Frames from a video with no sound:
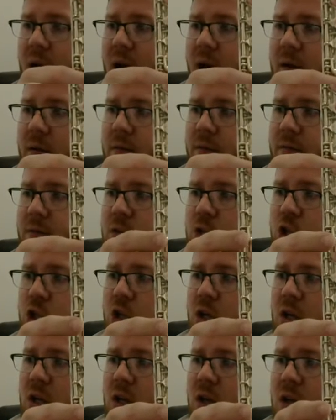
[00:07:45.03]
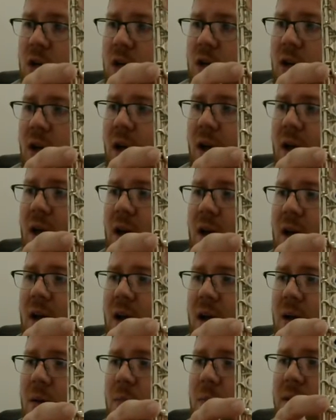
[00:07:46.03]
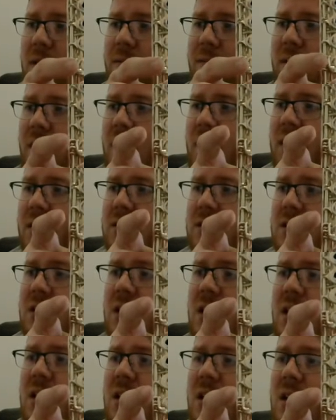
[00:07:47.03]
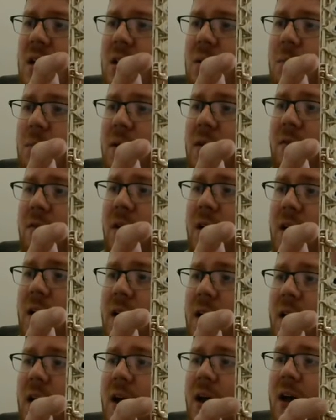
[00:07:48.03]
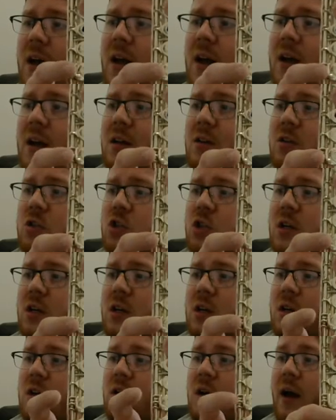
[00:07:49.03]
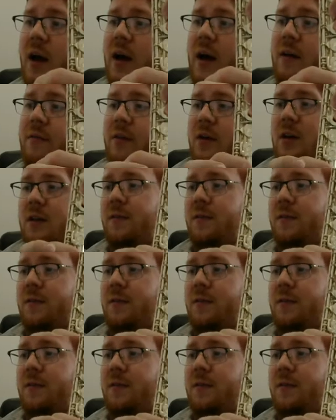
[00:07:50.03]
F, G, A, B flat, C, flat, A, G, F.